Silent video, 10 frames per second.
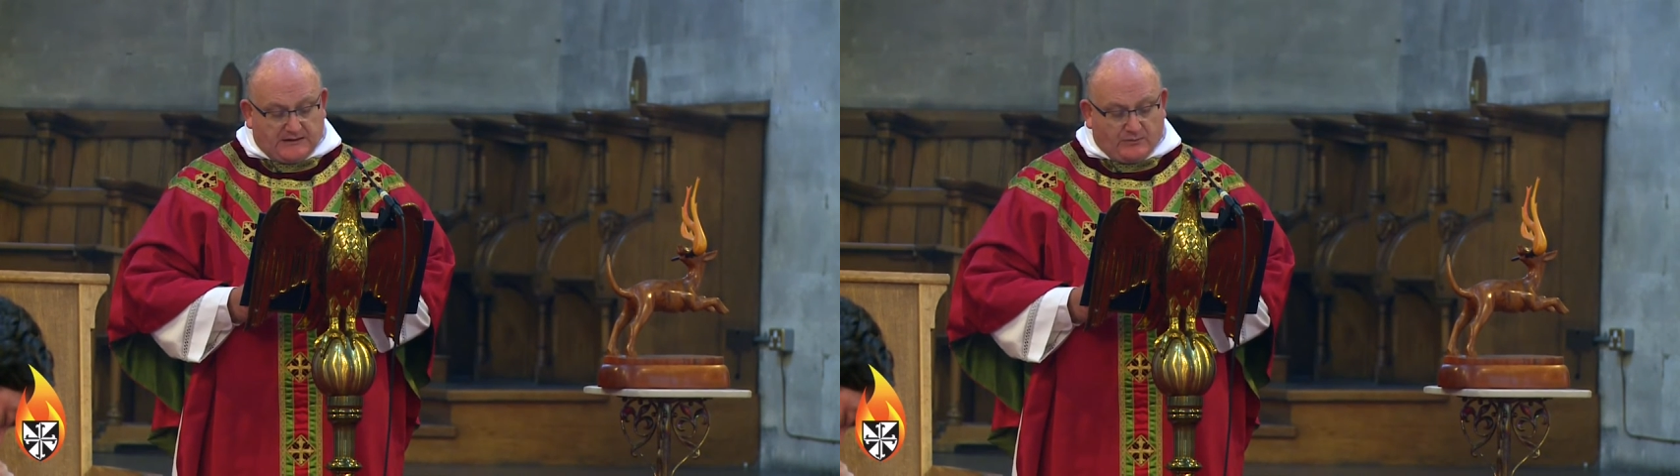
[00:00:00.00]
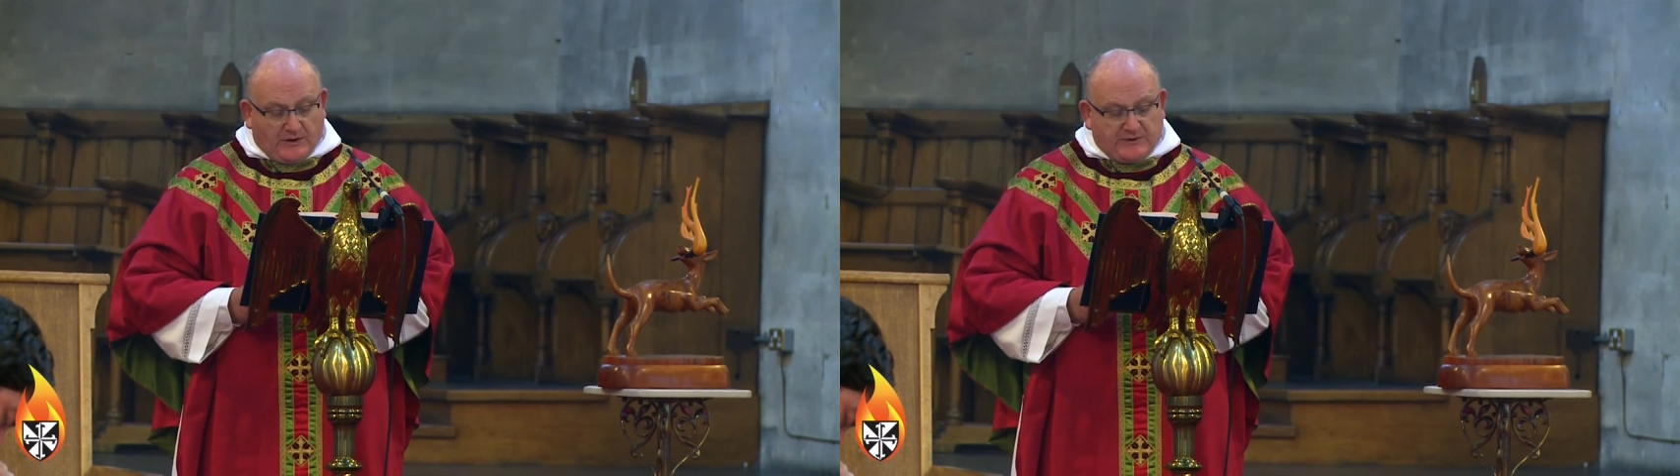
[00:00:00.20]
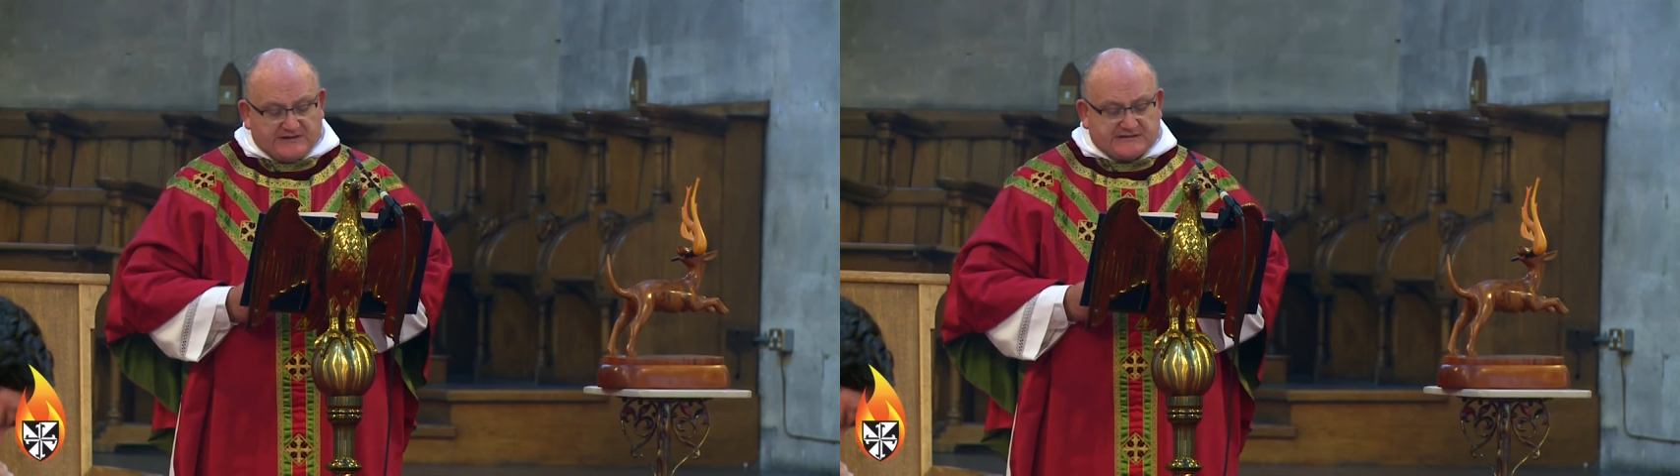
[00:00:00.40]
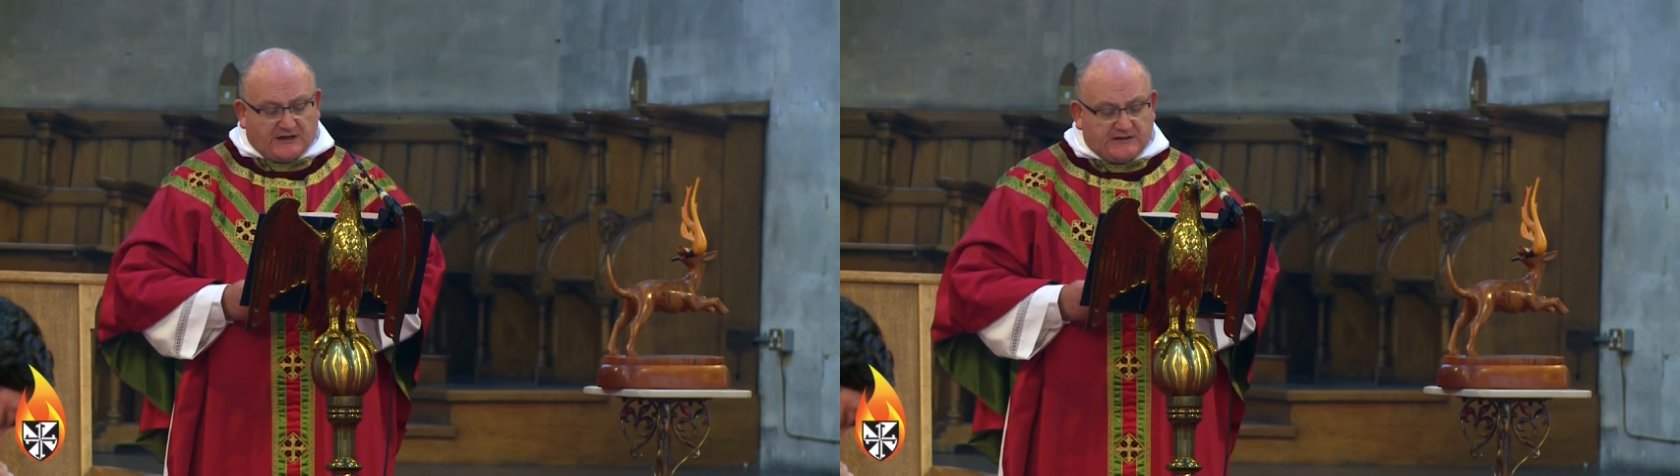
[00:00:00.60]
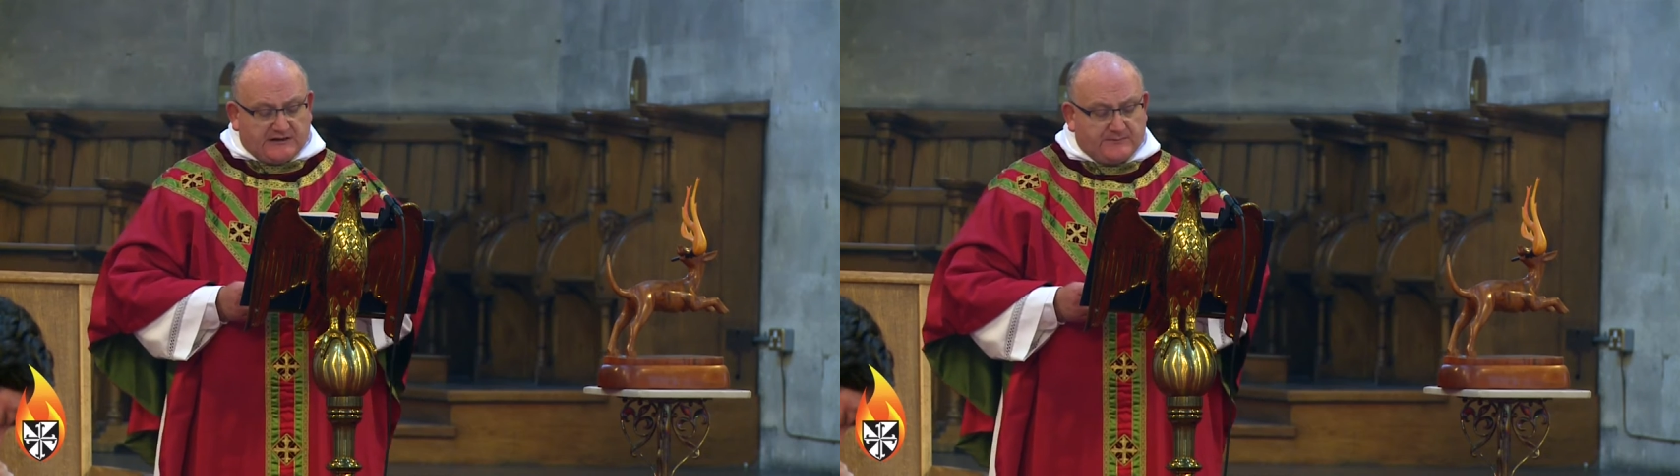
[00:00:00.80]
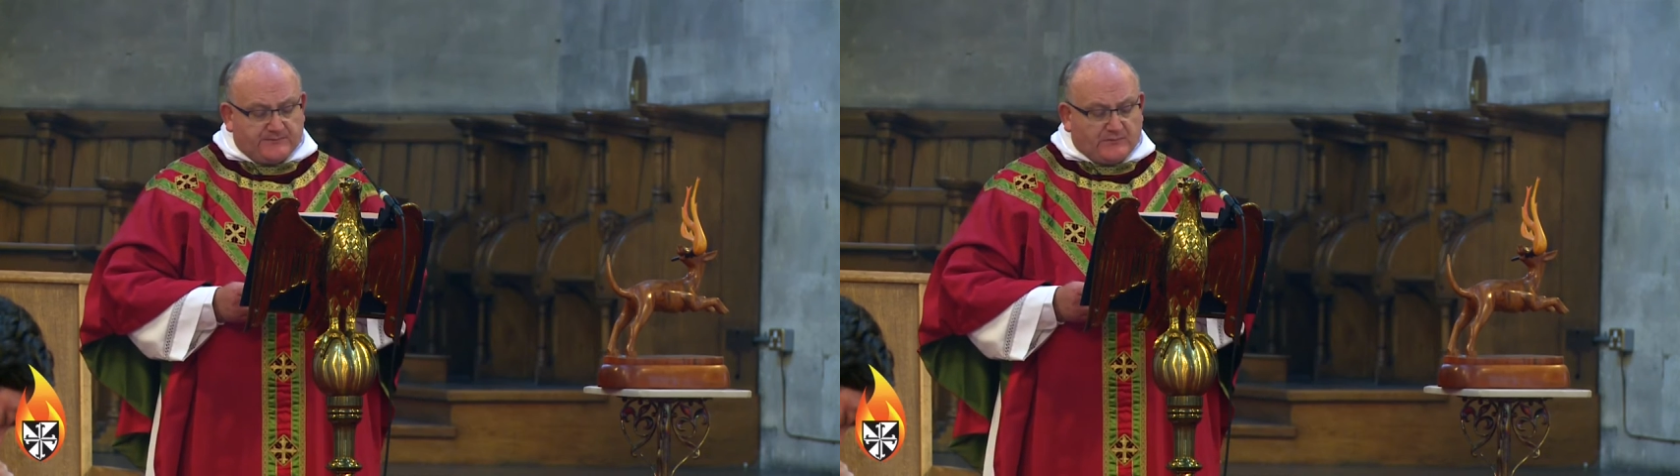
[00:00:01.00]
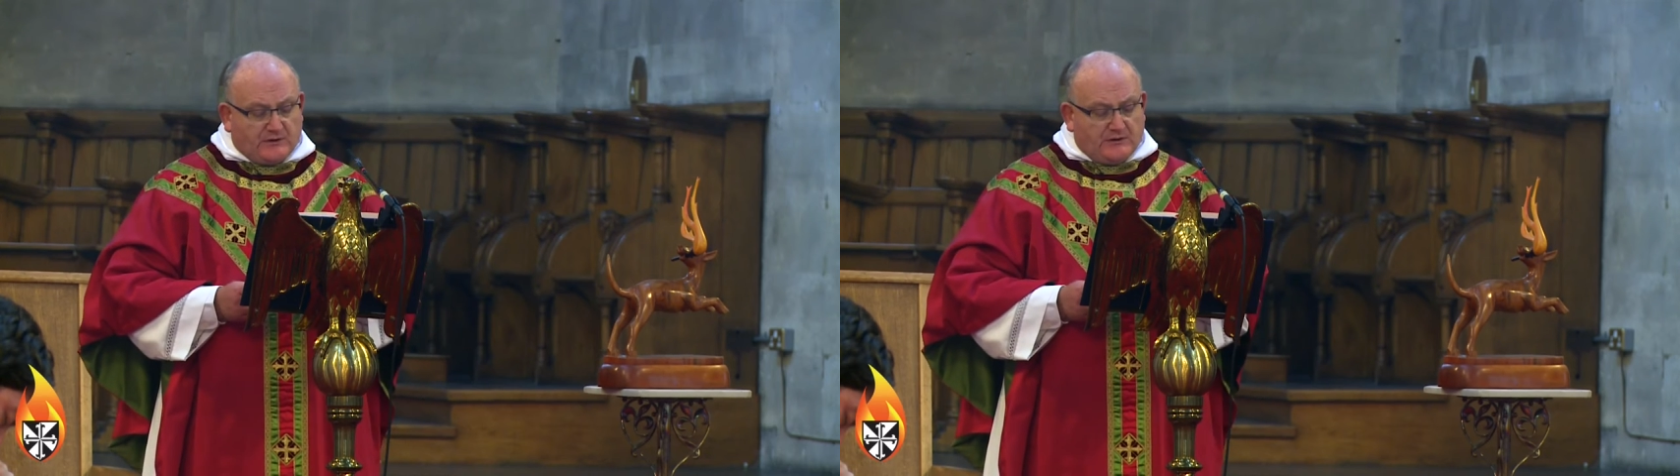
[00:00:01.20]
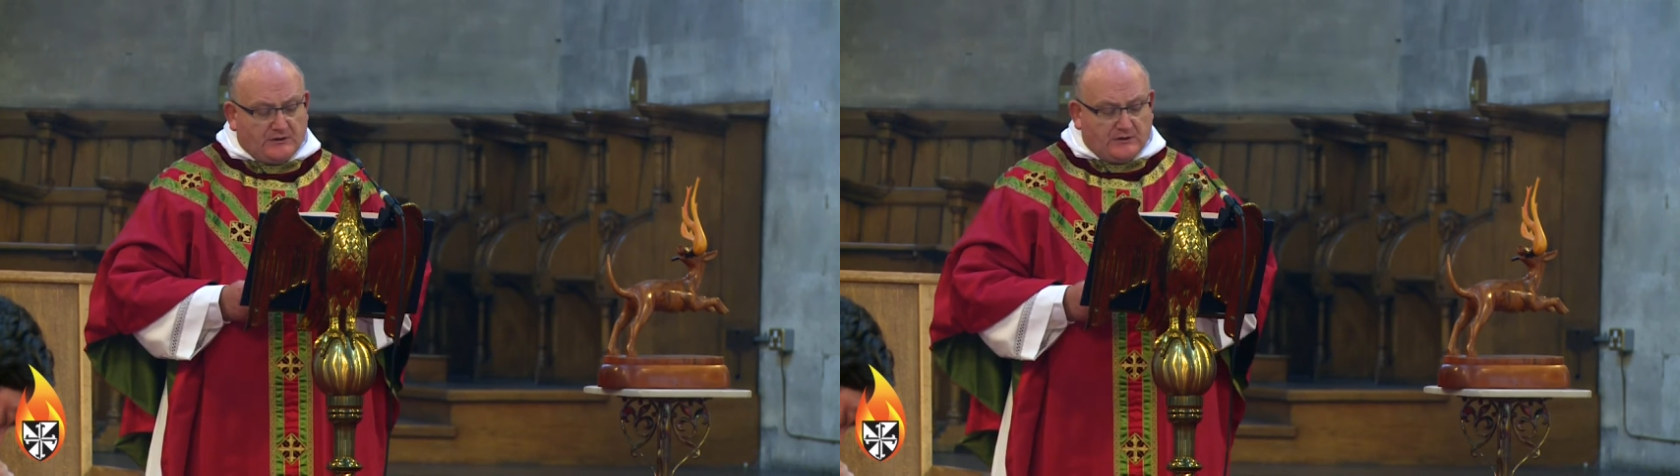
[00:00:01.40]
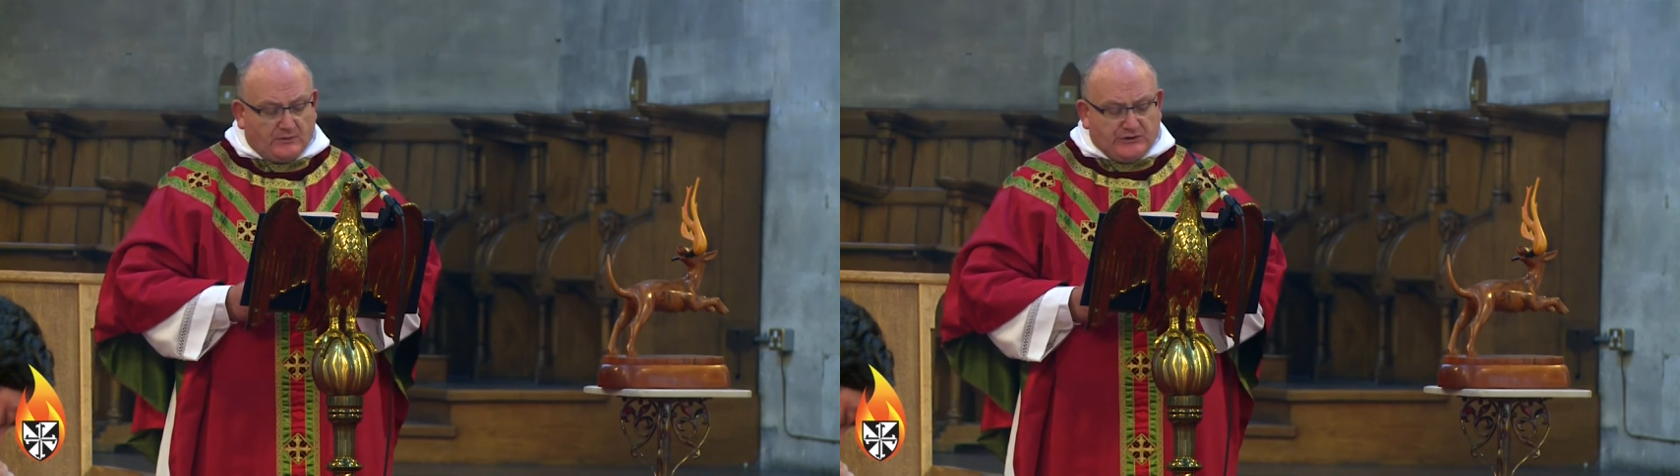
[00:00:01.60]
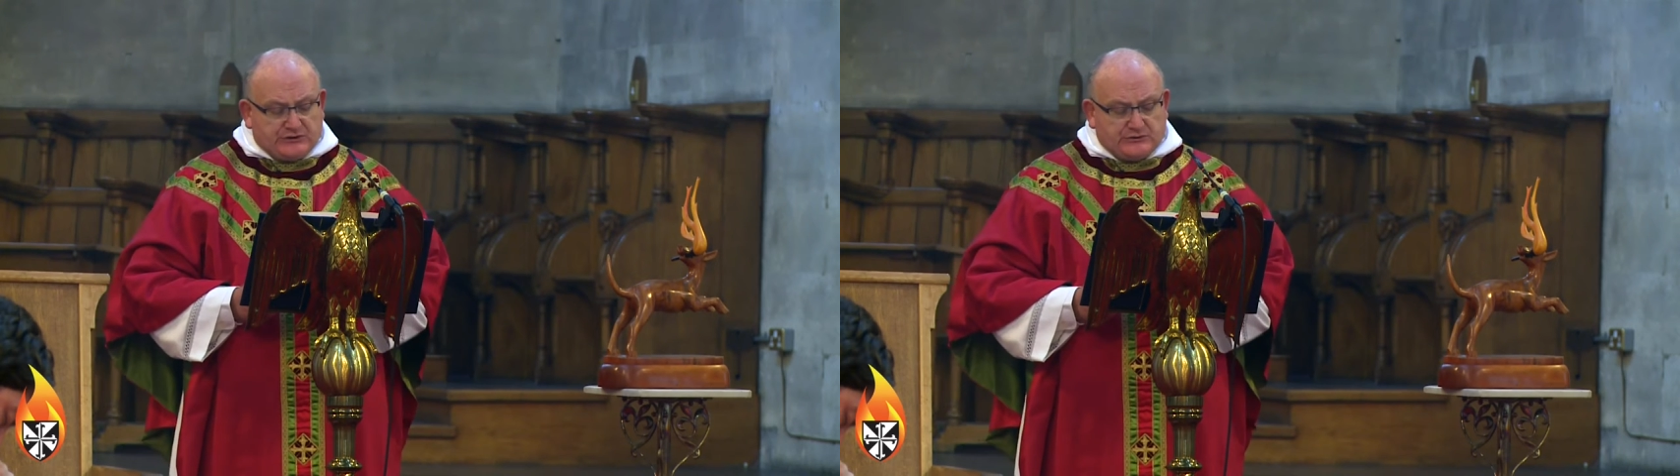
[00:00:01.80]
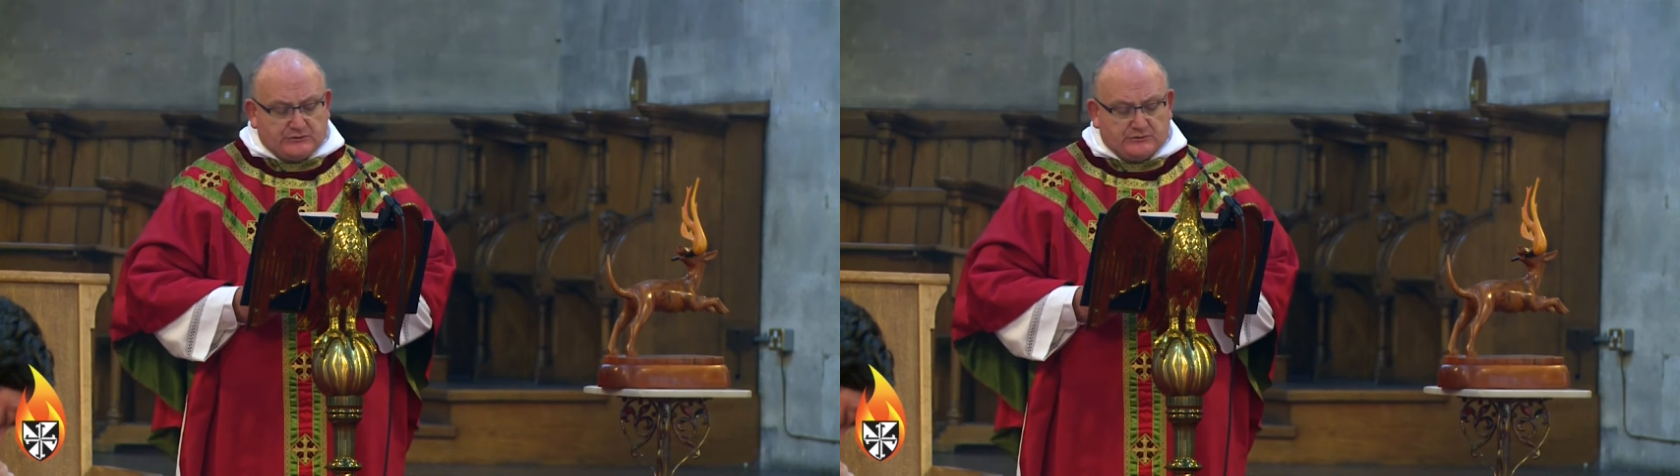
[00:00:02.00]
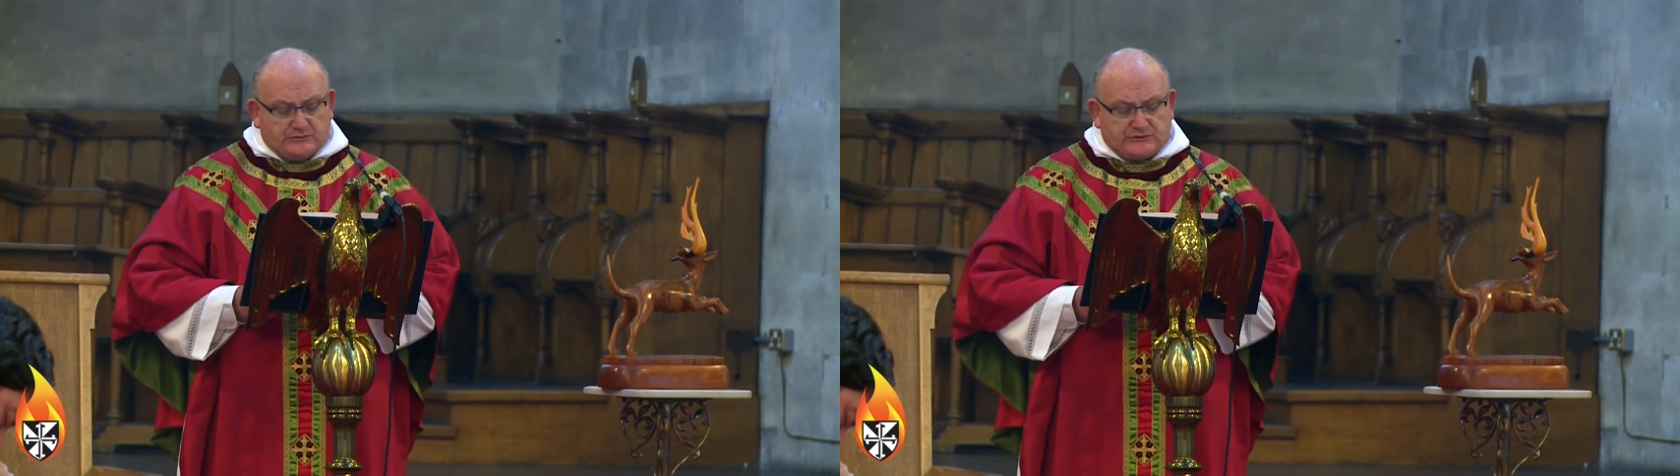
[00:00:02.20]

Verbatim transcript: When we study, we do